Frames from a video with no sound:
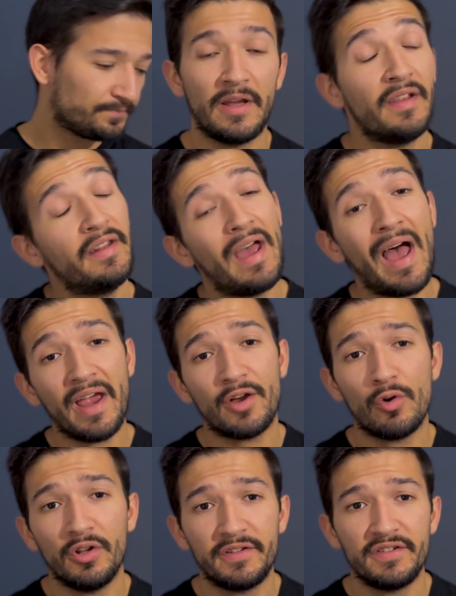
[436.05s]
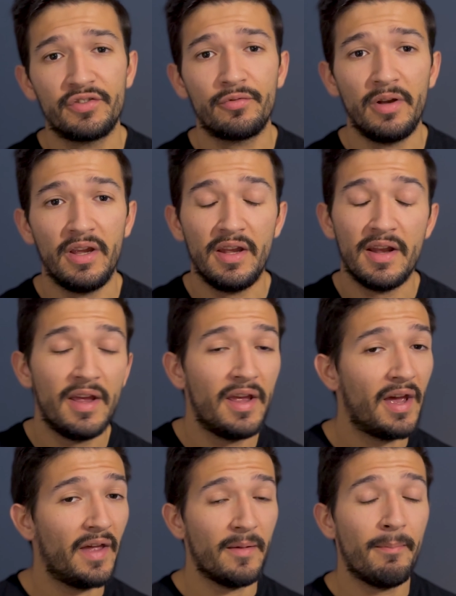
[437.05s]
And then the high quality screen
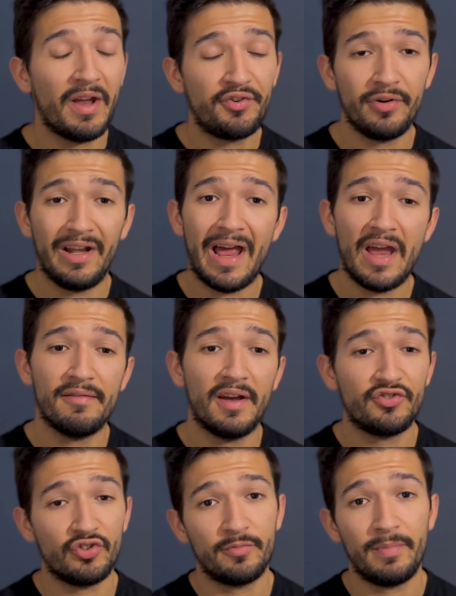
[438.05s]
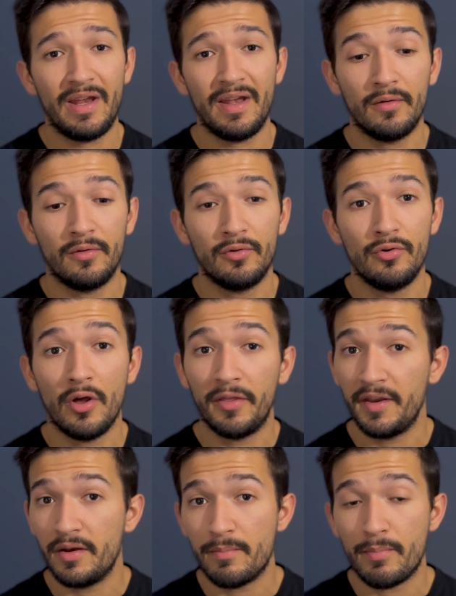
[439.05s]
and the battery life has just been
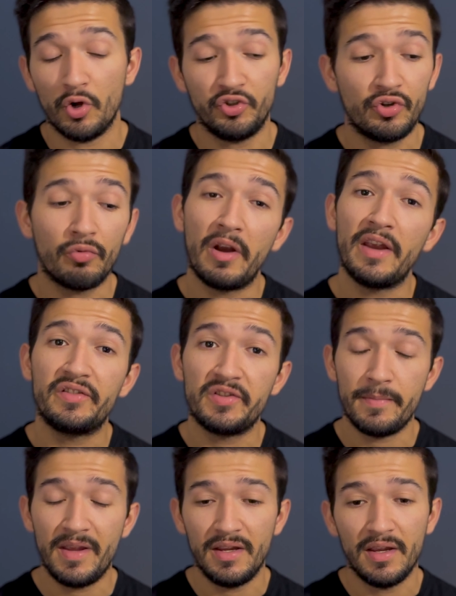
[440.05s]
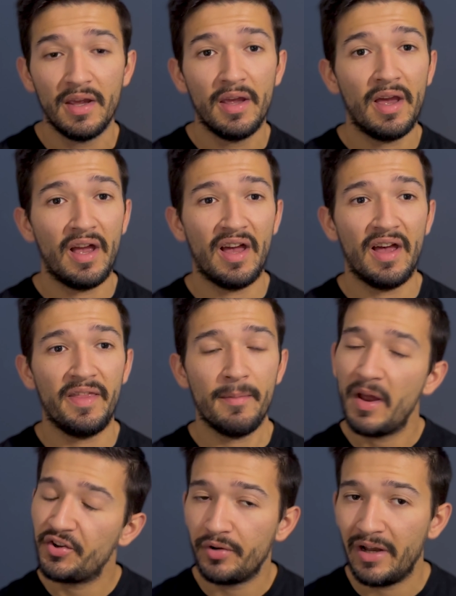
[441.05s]
nothing but great to me. The
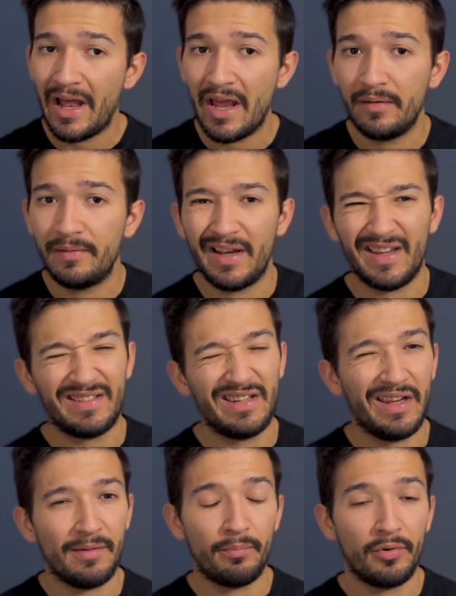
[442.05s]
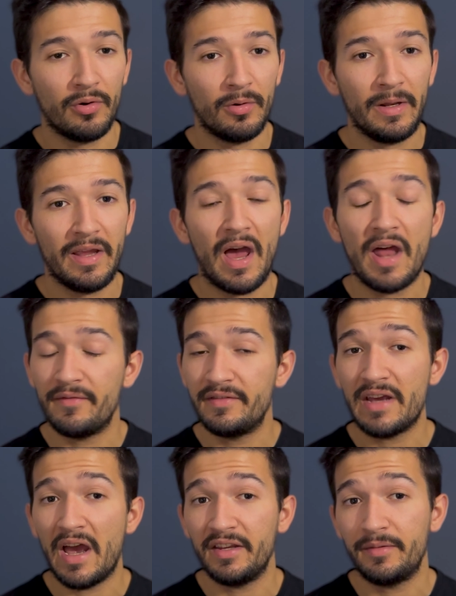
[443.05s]
battery life, like I said, it probably
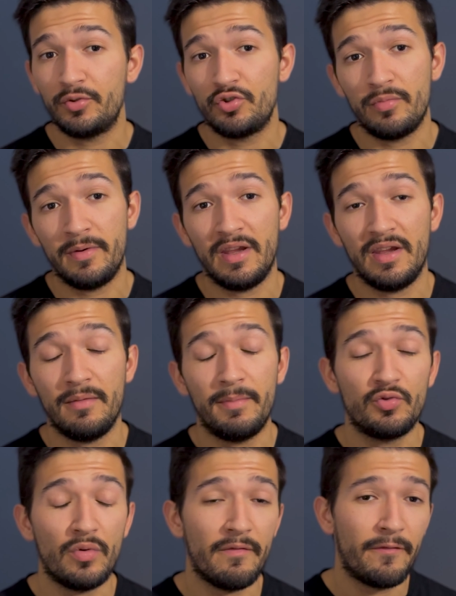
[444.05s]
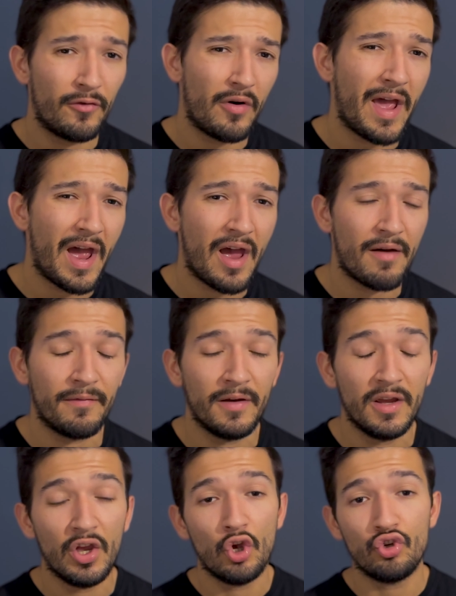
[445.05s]
advertised to be between 4.5
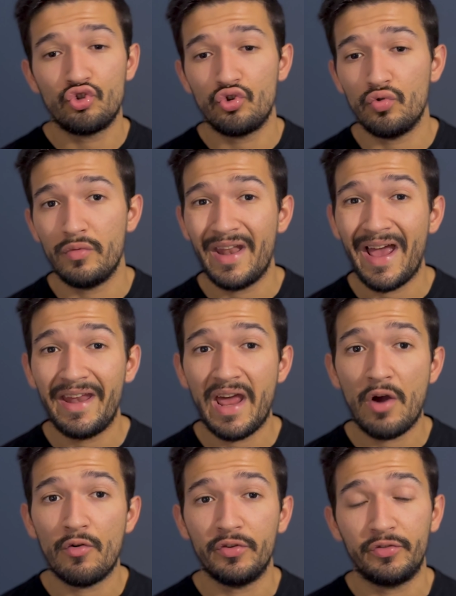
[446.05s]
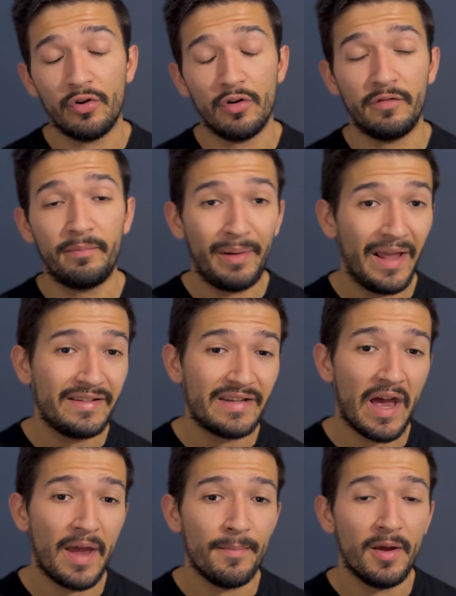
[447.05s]
to 9 hours of
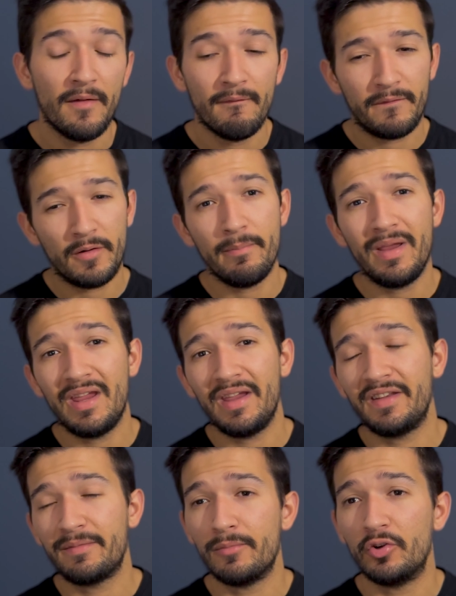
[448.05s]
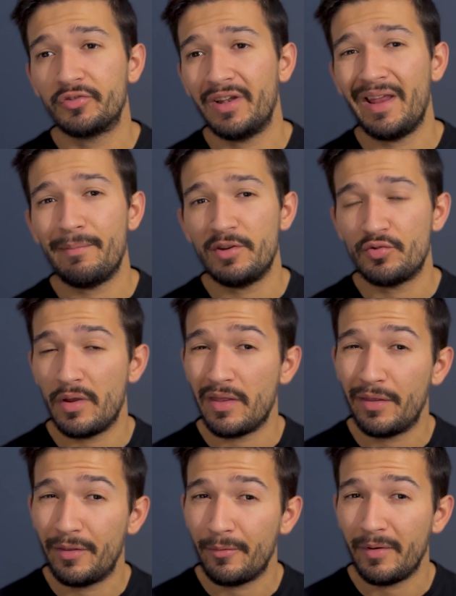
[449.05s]
playtime. For me, it's mostly between
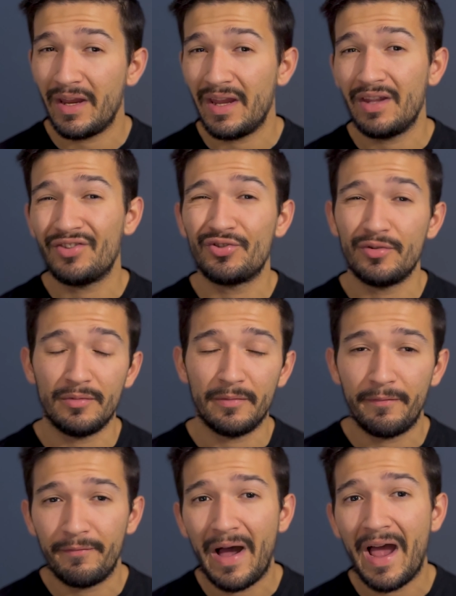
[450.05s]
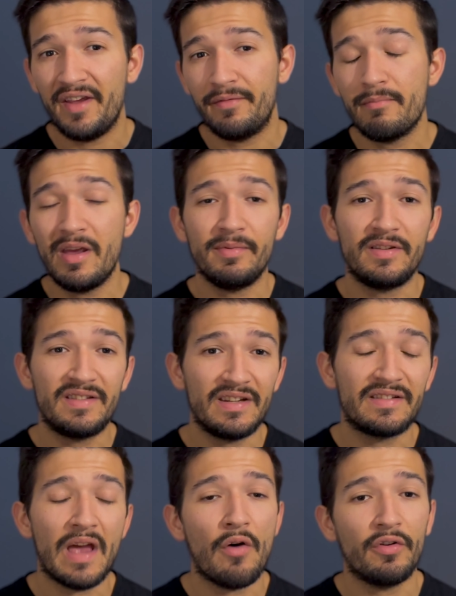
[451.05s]
3 to 5, maybe
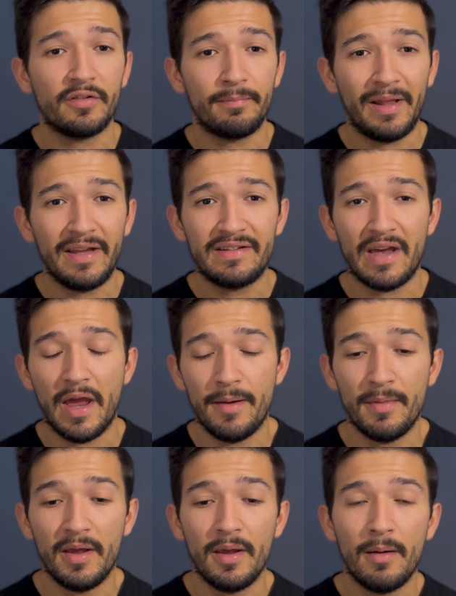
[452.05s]
6 hours of playtime.